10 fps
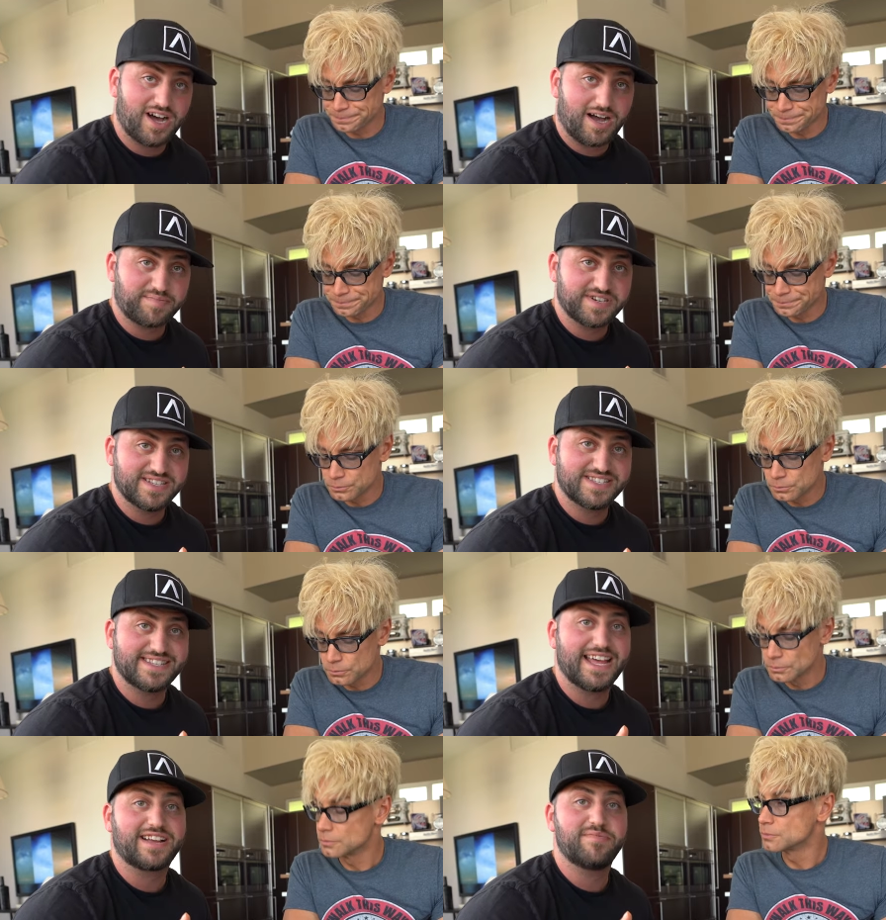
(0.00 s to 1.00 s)

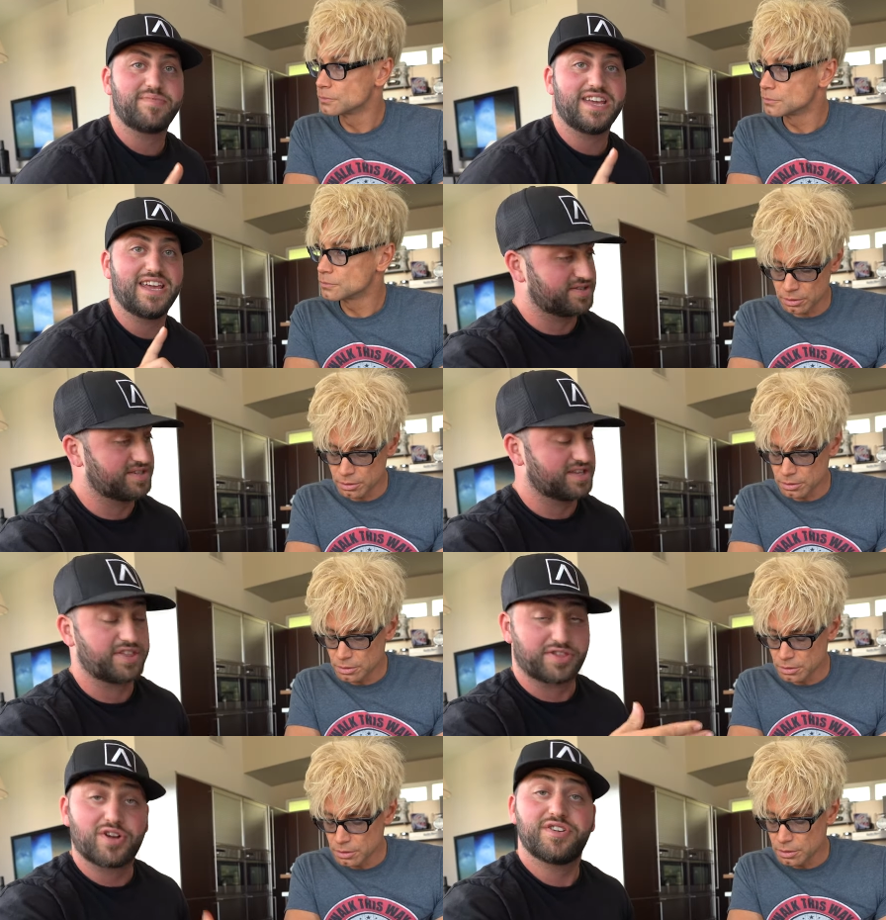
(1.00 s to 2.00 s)
Speaker 1: options that could be
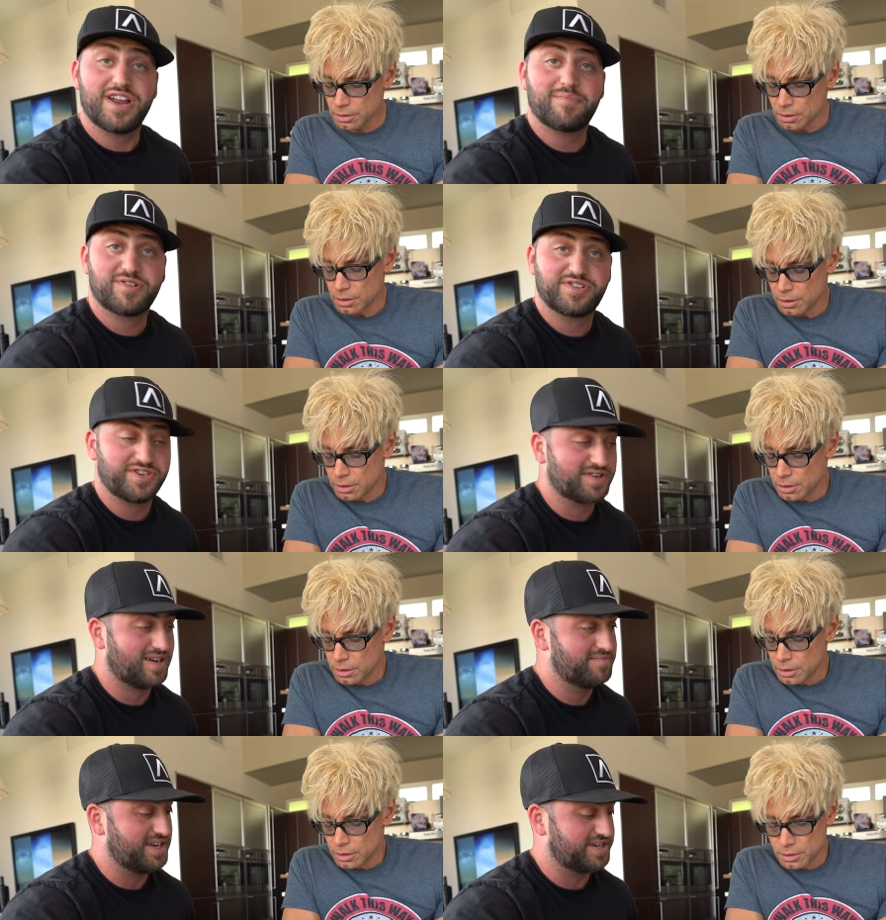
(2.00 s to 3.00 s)
the third number to your
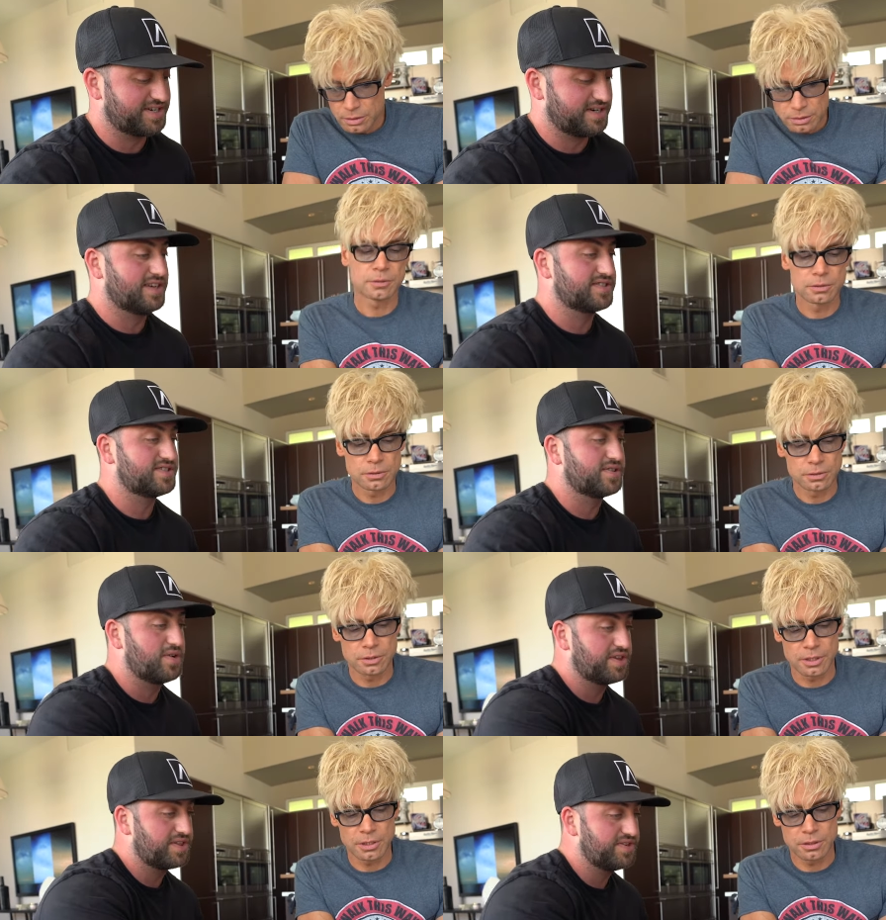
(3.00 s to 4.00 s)
combination. So
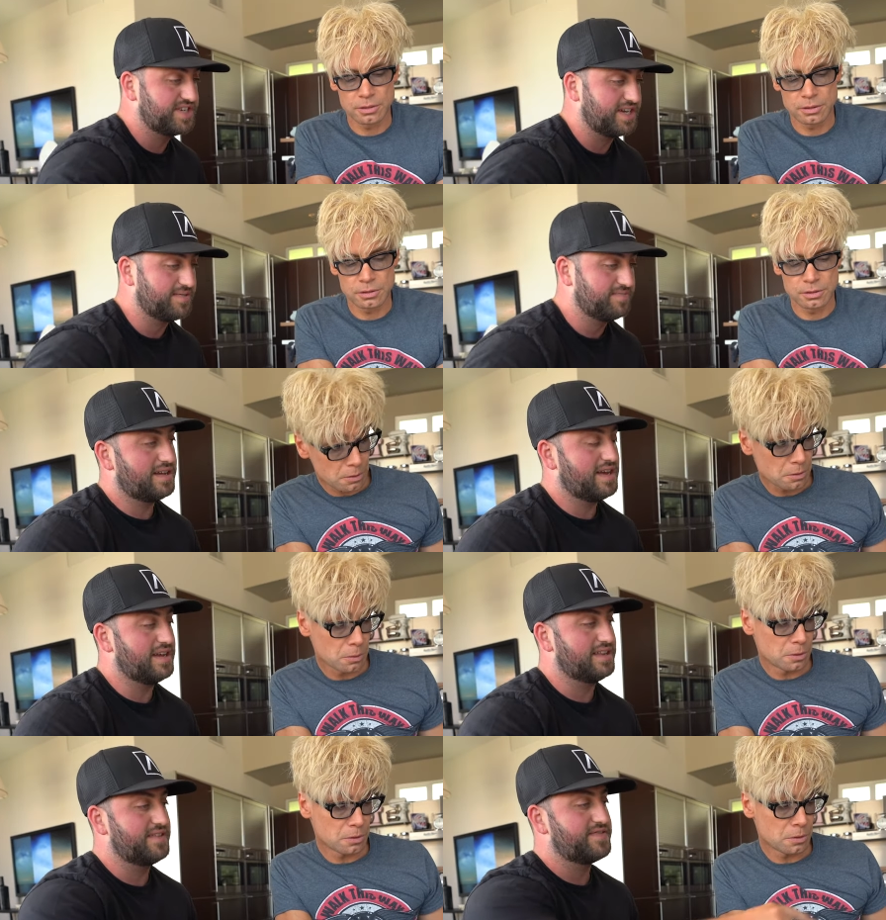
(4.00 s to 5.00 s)
go to 13
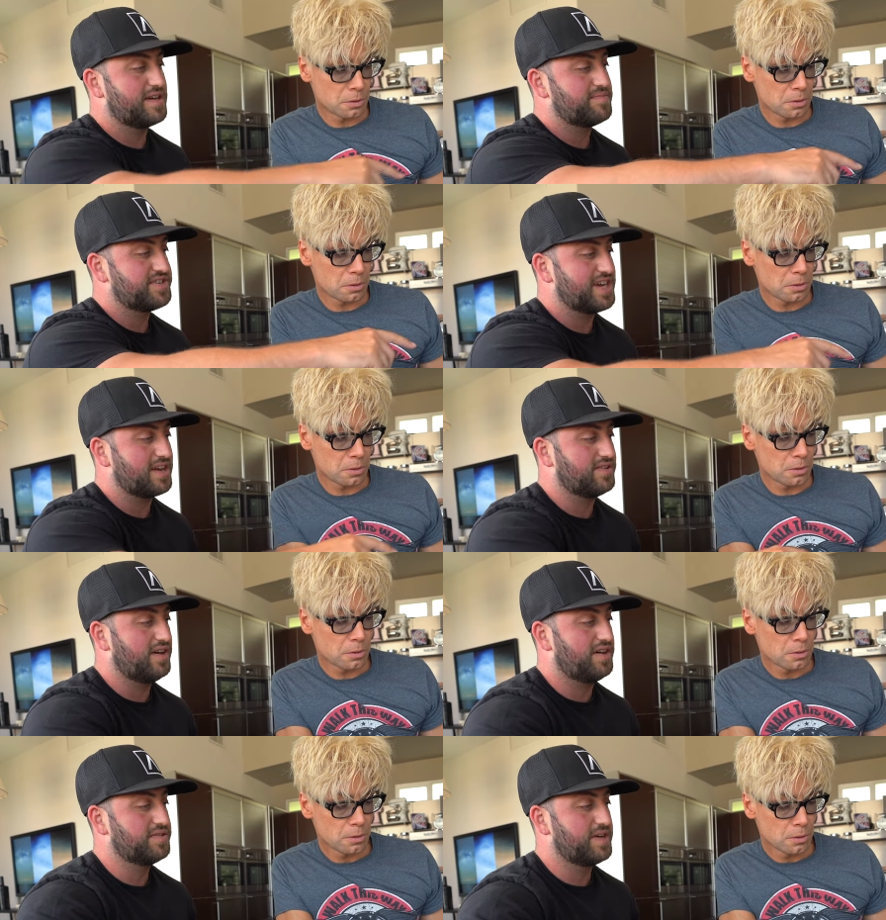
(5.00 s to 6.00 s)
and lift up the shackle
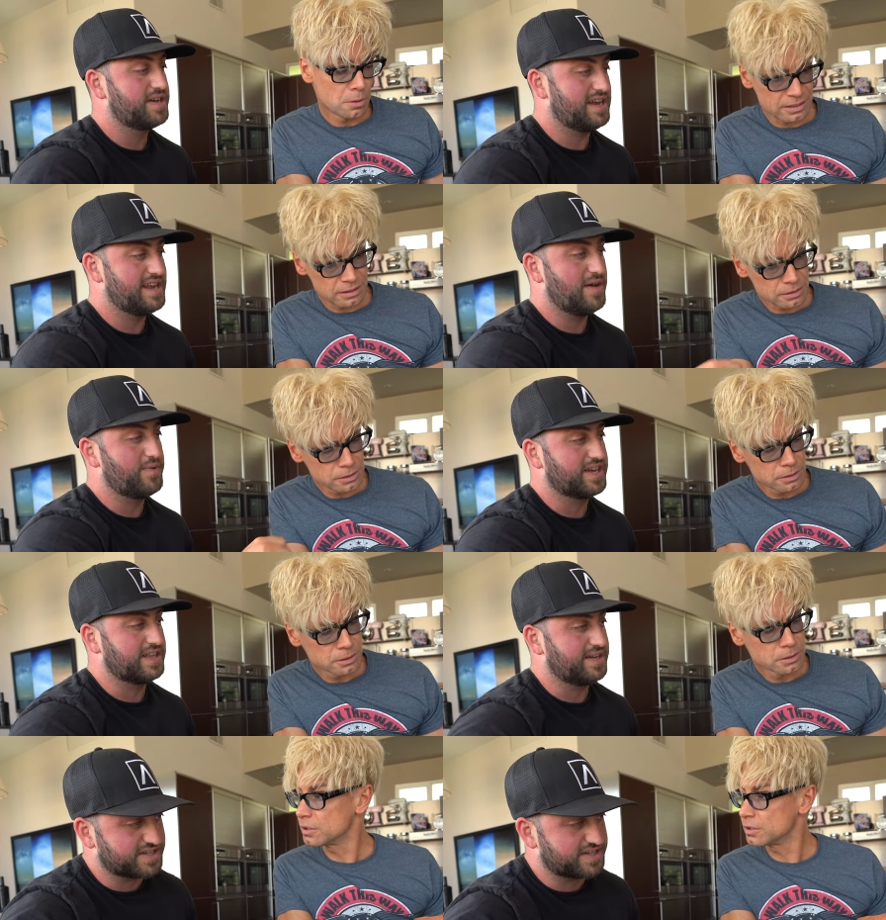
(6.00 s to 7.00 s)
all the way and now
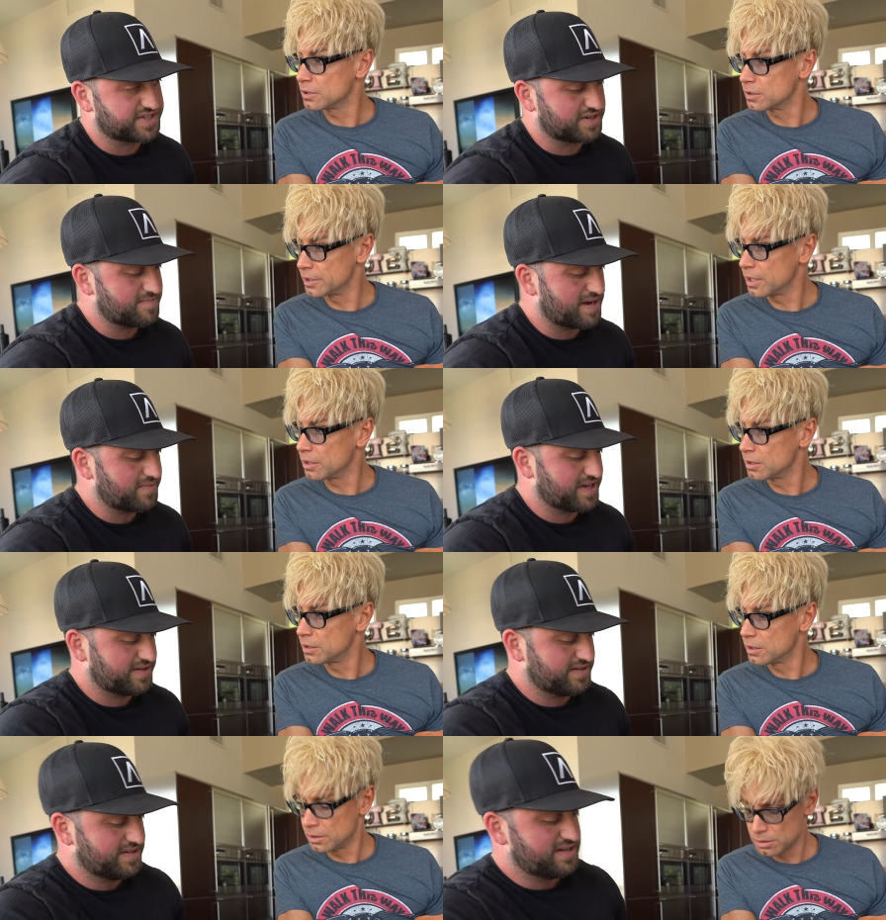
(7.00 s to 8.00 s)
wiggle it. There's a good amount of
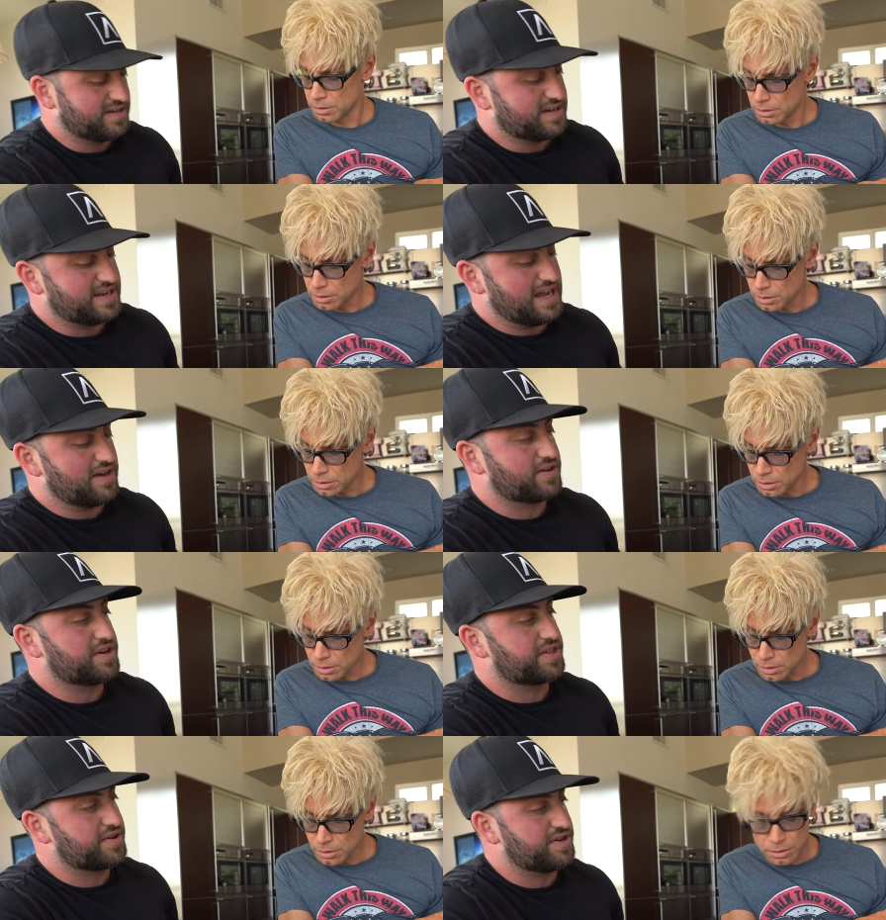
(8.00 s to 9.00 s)
wiggle. Now
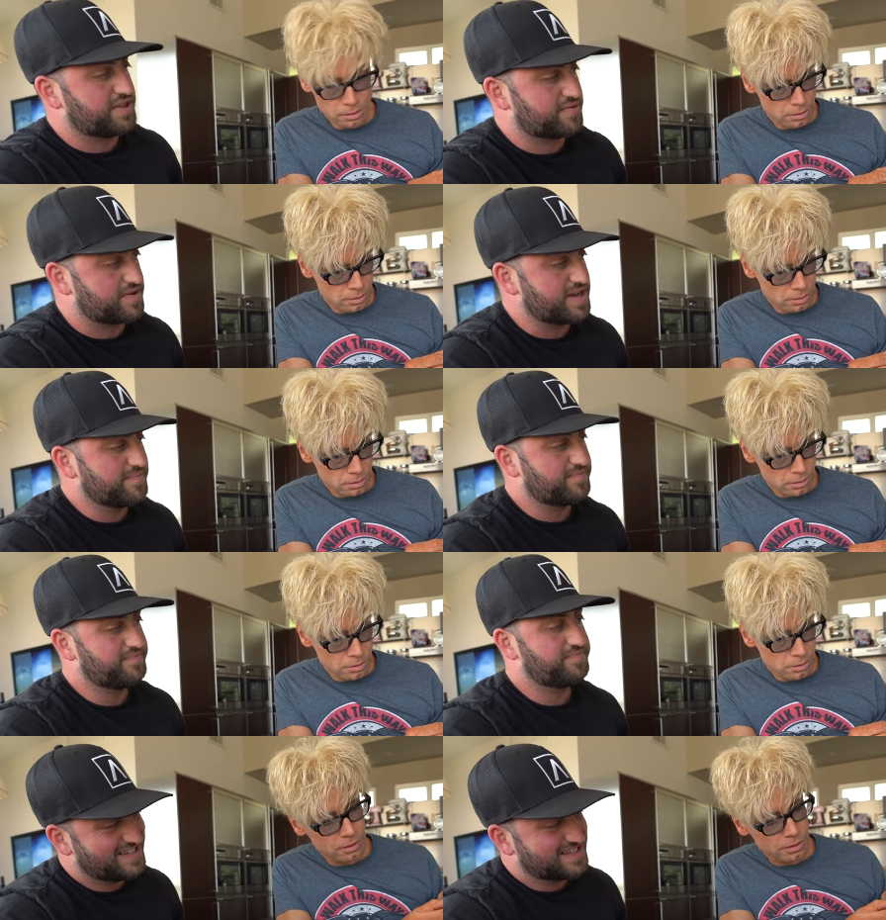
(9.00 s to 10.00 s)
go to 33.
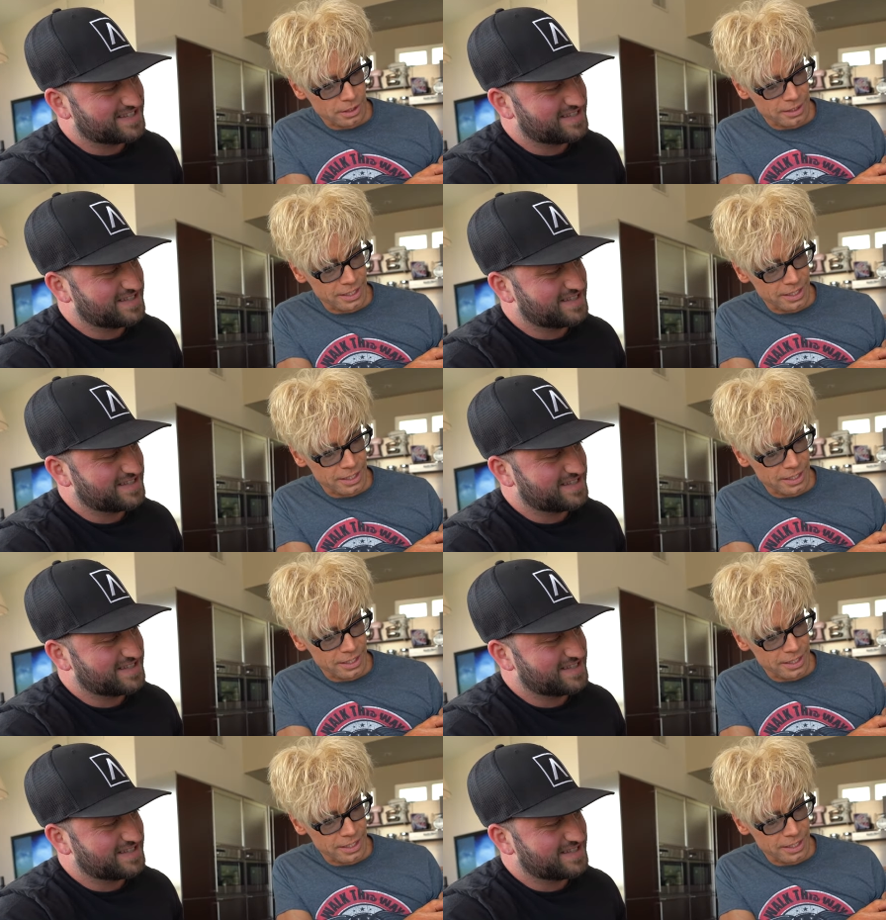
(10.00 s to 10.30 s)
See,